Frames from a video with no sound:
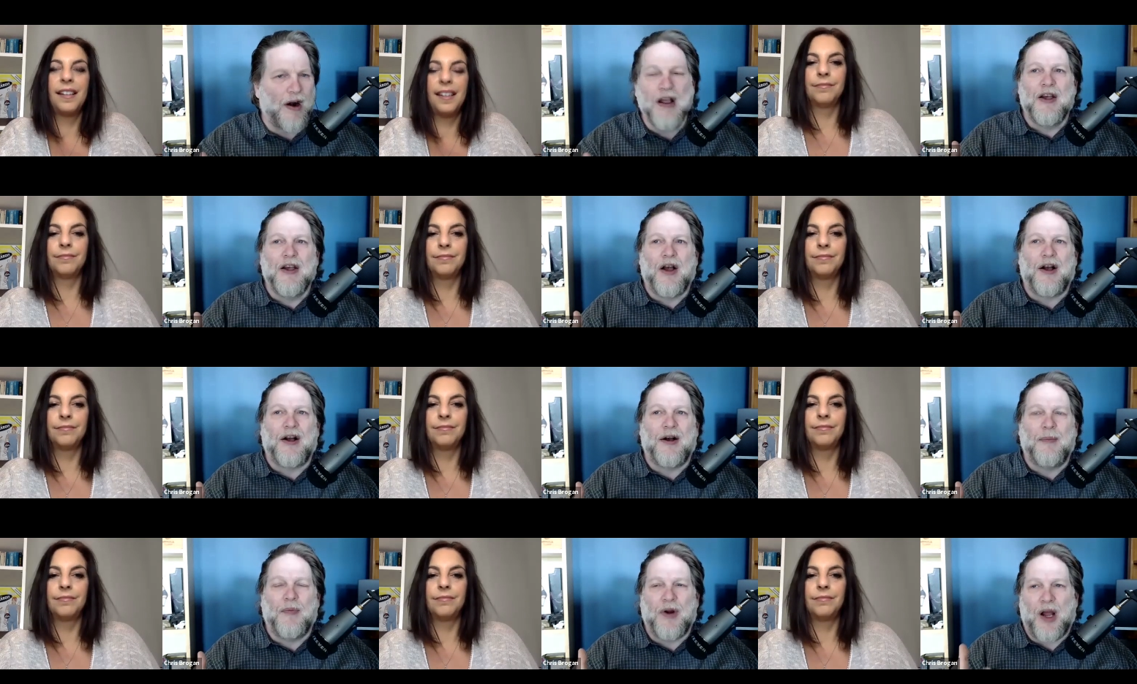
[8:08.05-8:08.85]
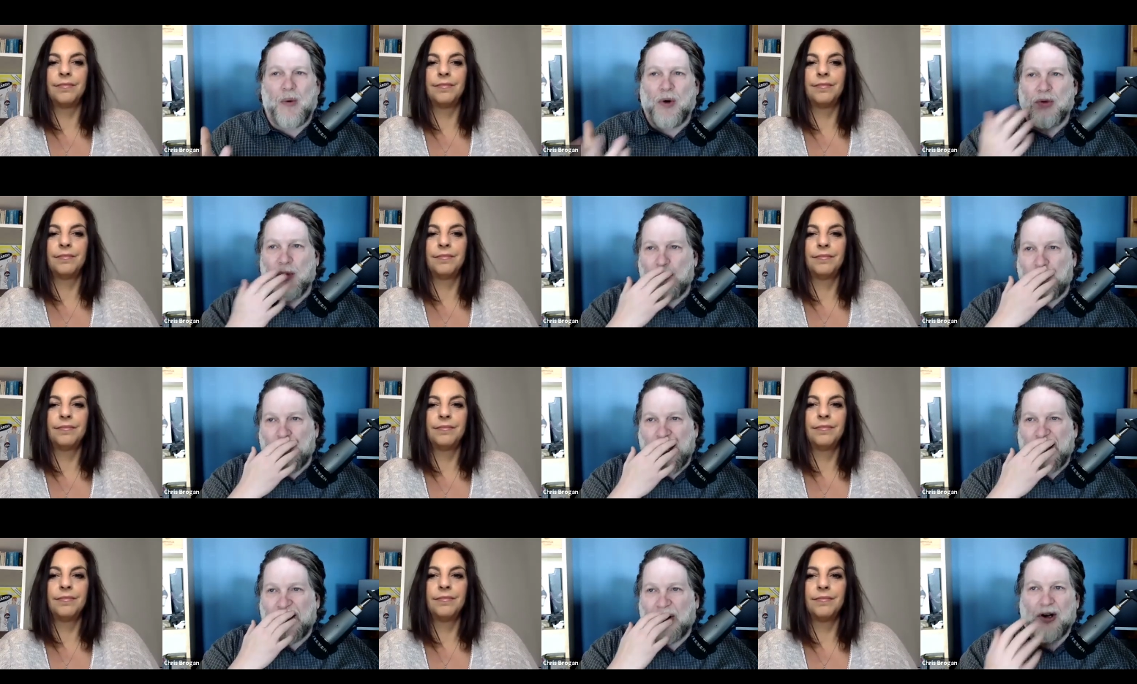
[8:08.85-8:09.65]
Speaker 1: Um, when I worked with Brian
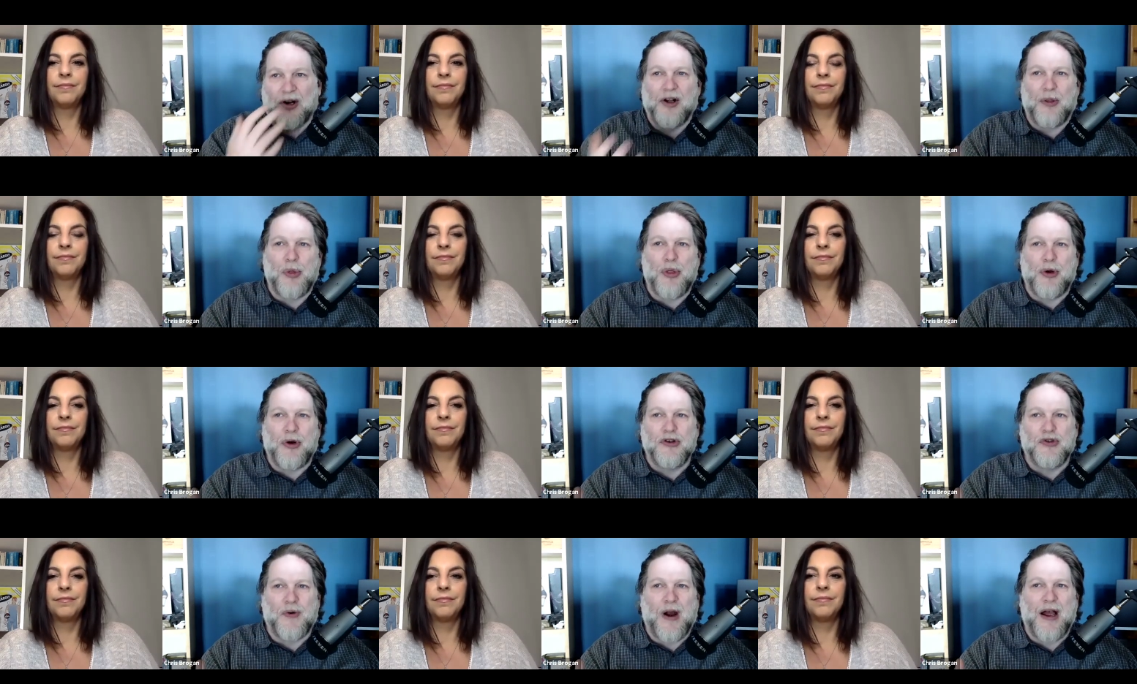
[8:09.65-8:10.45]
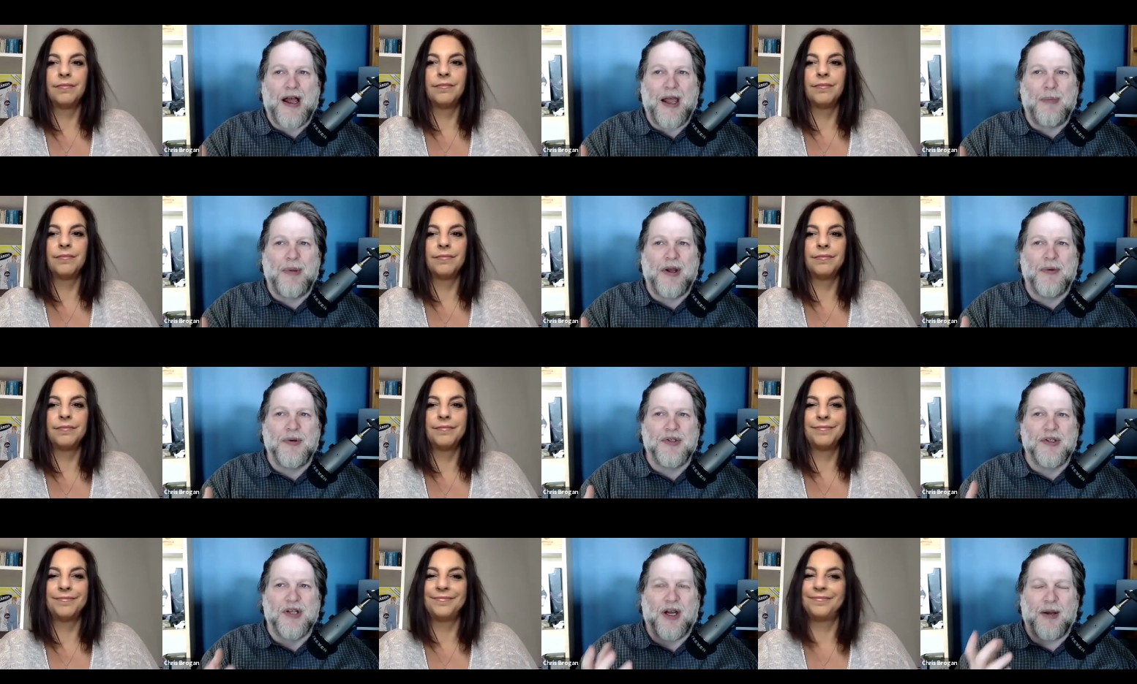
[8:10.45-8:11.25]
Clark on Third Tribe, it was
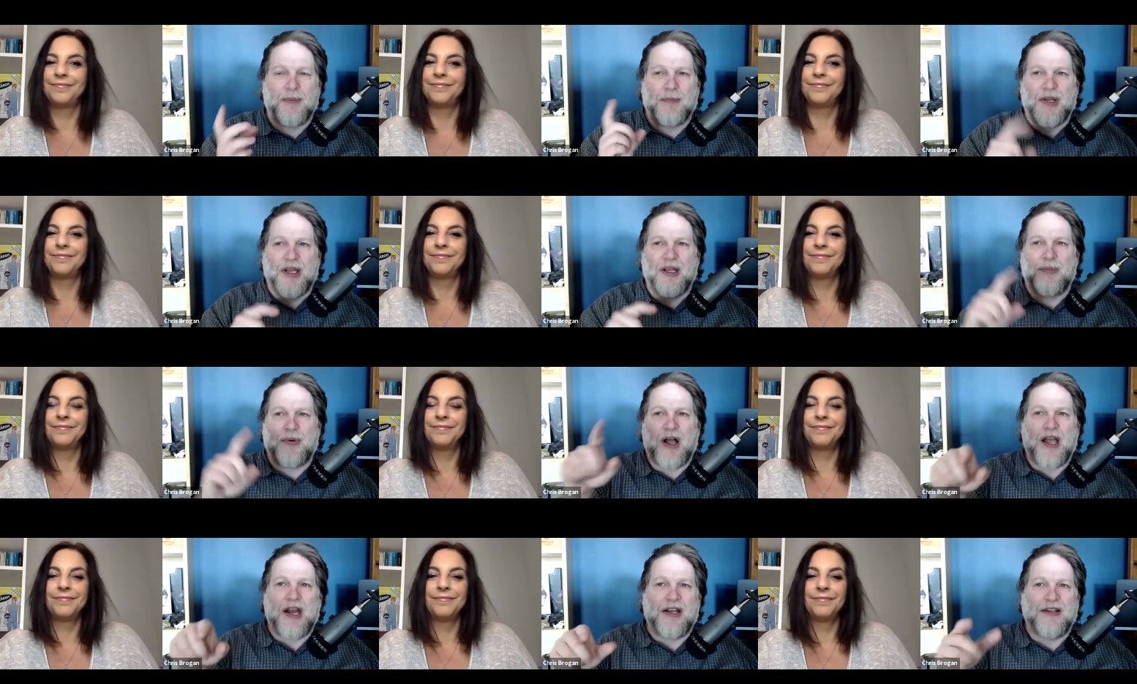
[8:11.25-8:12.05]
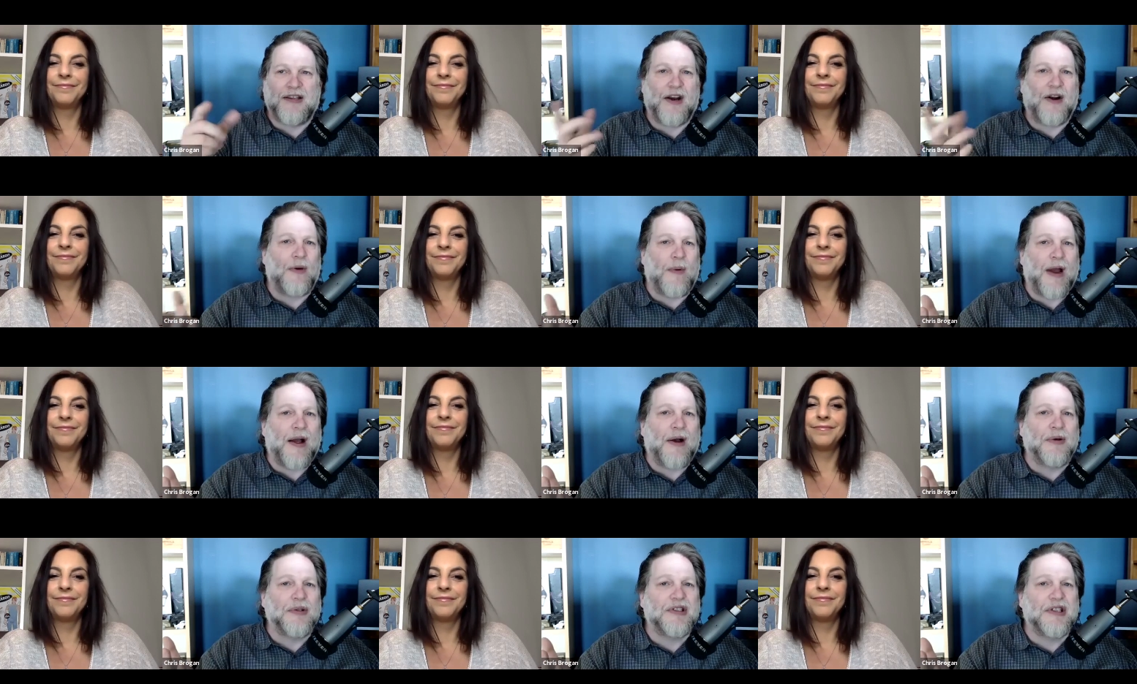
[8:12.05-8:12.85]
uh, me, Brian, and Darren
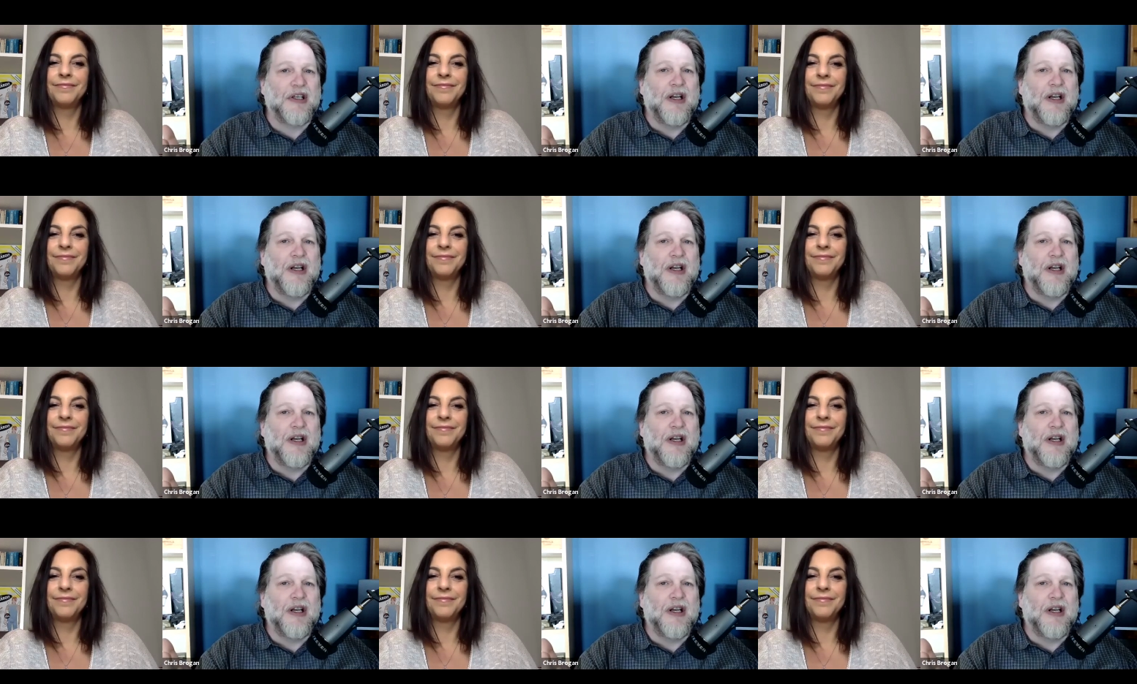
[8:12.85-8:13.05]
Rouse.